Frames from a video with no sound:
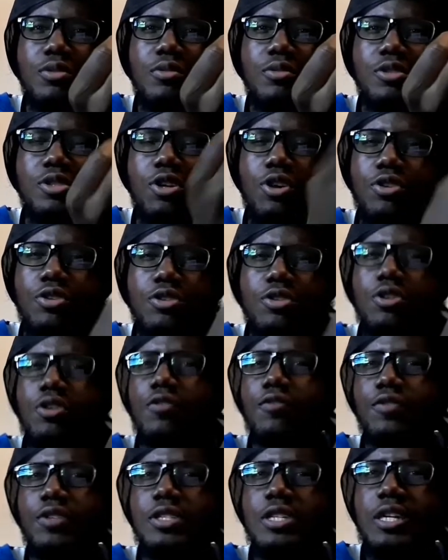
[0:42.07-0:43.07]
turn the
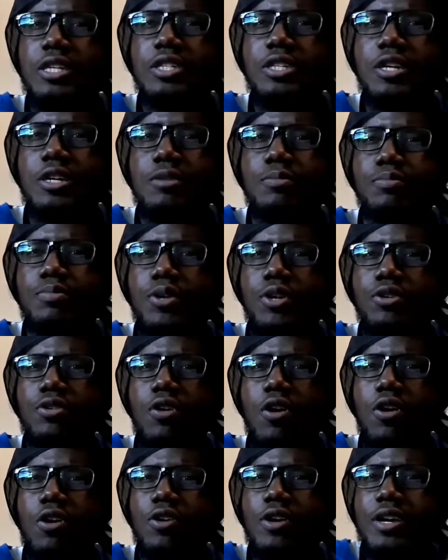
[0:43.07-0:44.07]
notification bell
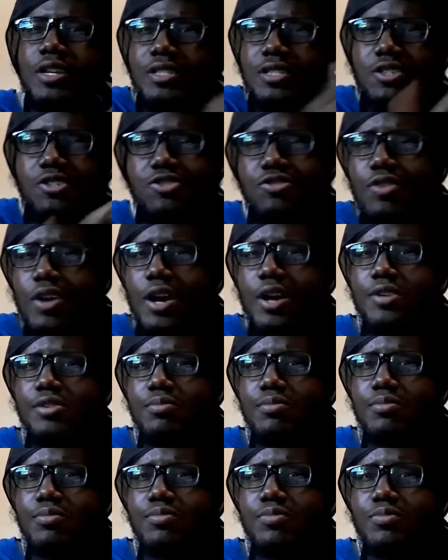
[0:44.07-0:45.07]
on and subscribe?
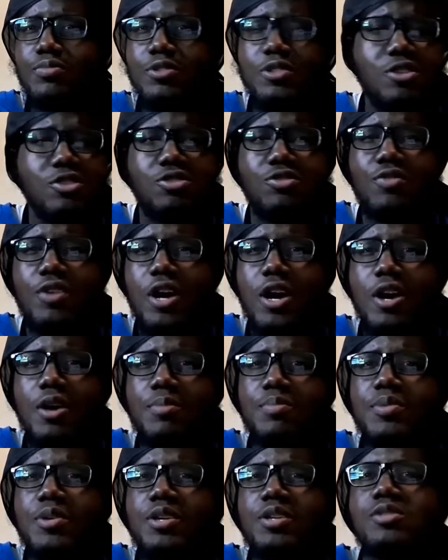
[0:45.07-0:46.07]

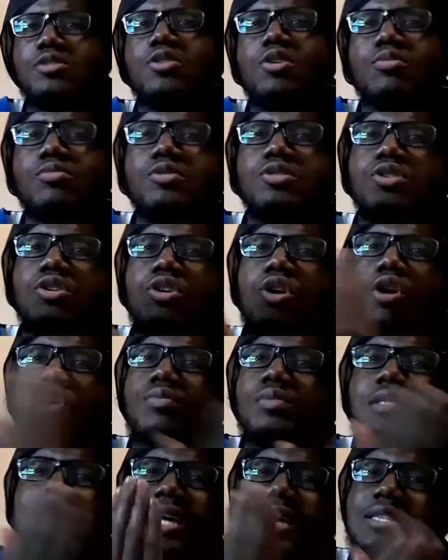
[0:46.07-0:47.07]
Subscribe because I
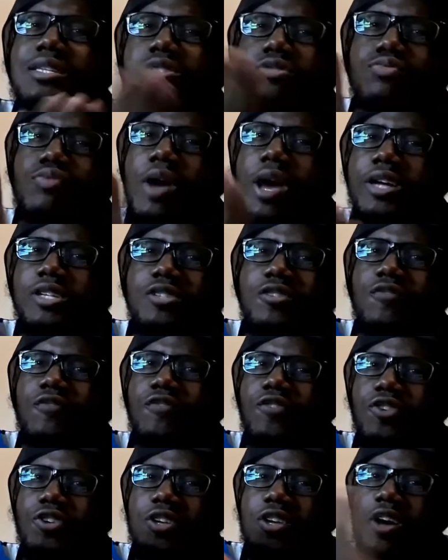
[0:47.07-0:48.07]
always got these
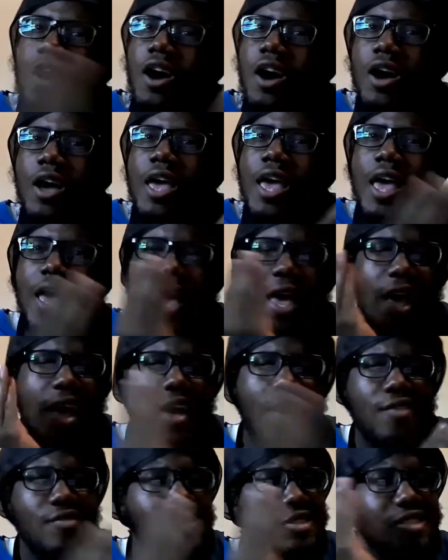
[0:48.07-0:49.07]
reactions for y'all
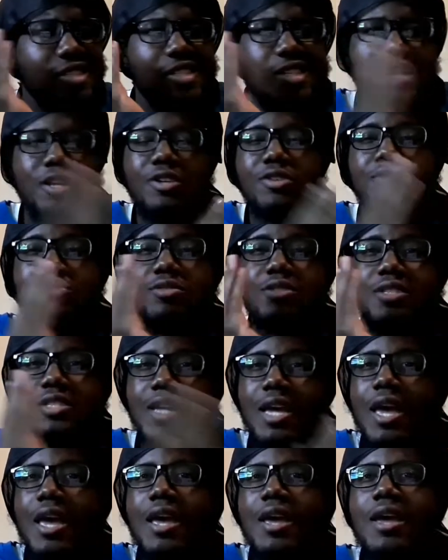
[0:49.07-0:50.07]
every single
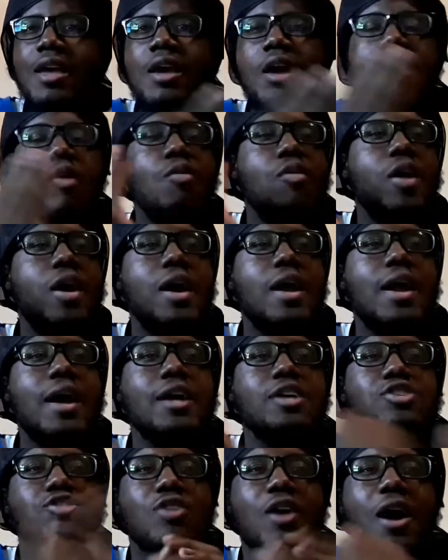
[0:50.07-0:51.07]
day. And
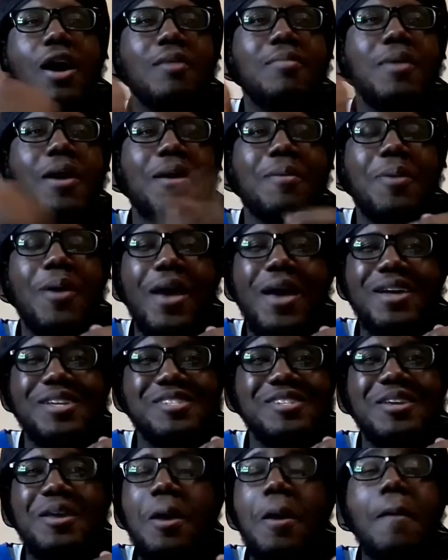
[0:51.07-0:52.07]
I try my
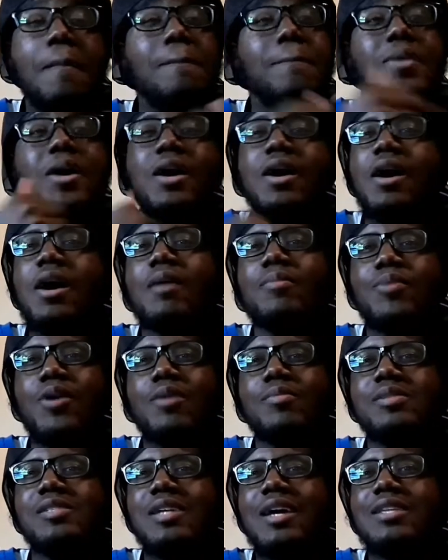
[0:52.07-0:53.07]
best, but I
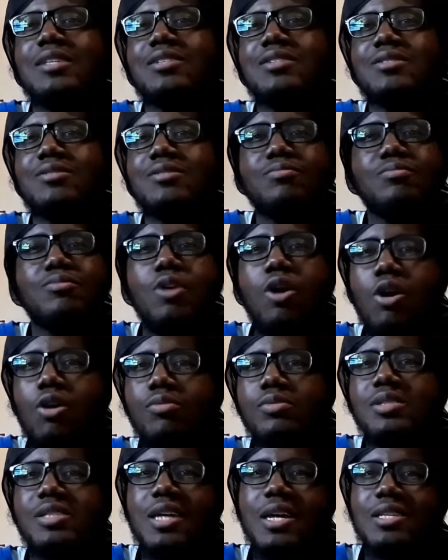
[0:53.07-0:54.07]
promise I
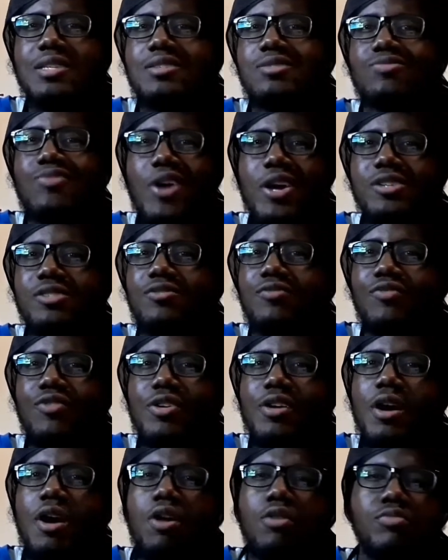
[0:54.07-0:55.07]
always got these reactions
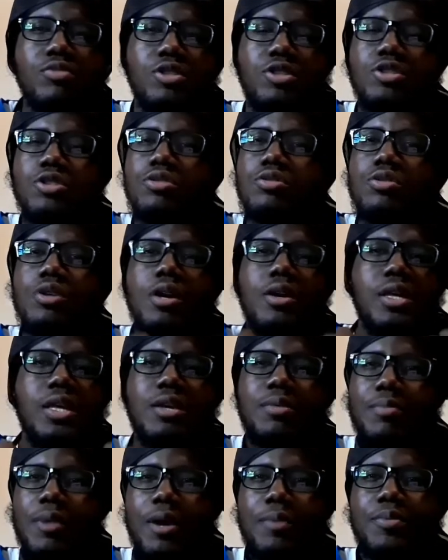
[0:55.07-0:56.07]
for you. I always do. I
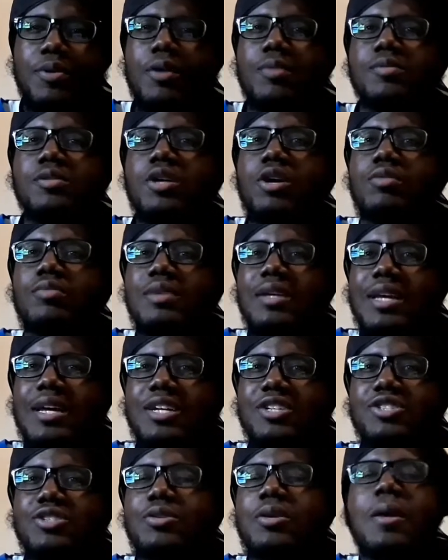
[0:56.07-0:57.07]
keep my promise. I always
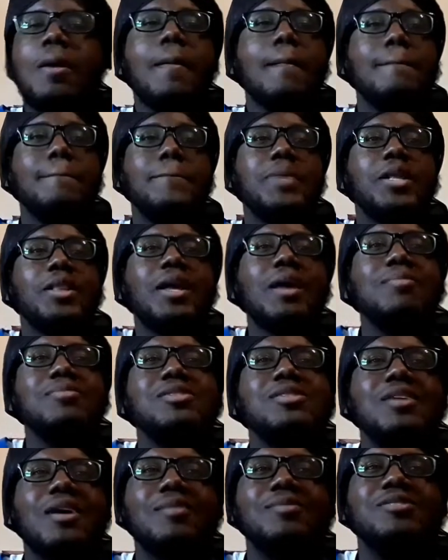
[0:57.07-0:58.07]
got you. But let me
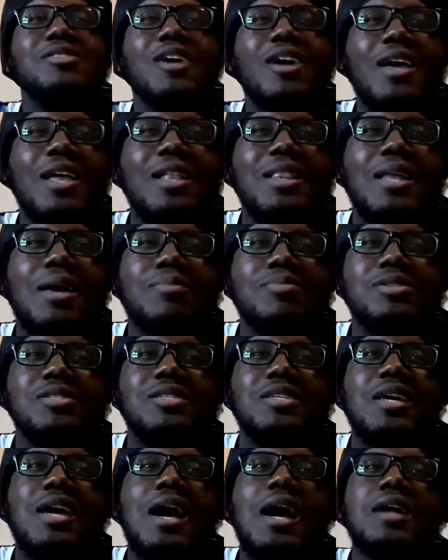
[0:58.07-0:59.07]
start talking. Let me
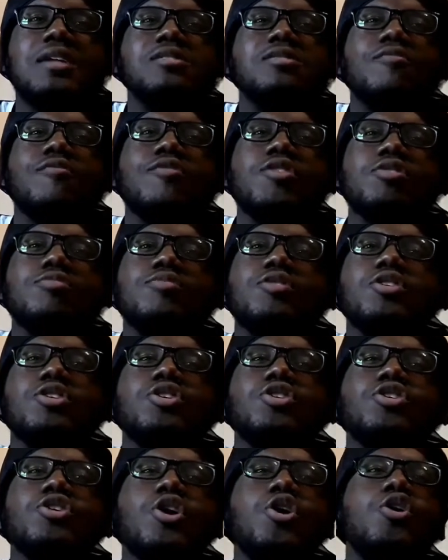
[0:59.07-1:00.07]
see how this video want to
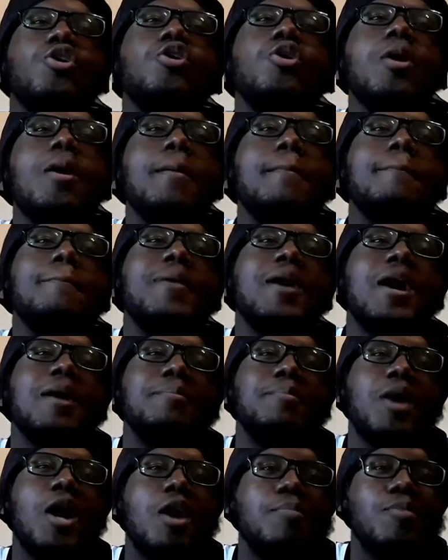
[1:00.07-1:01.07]
go by
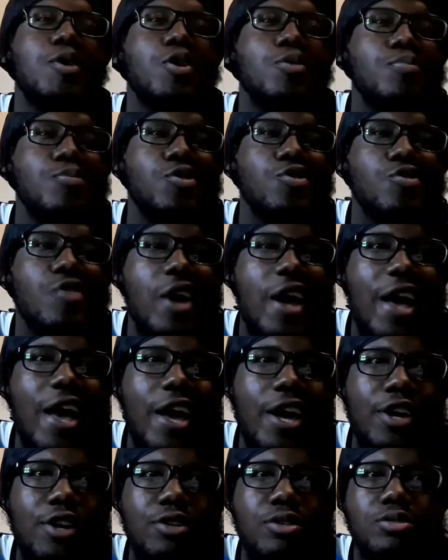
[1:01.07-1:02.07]
MAMAMOO
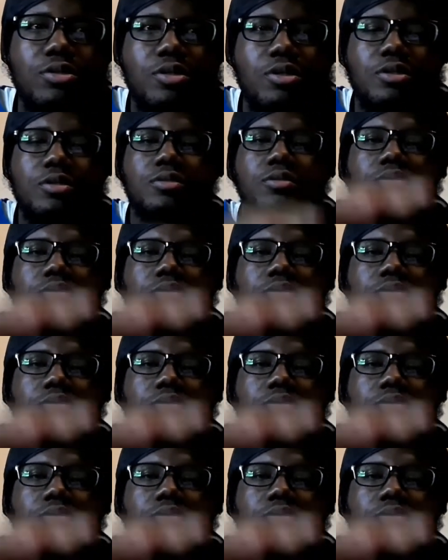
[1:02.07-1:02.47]
Eagles.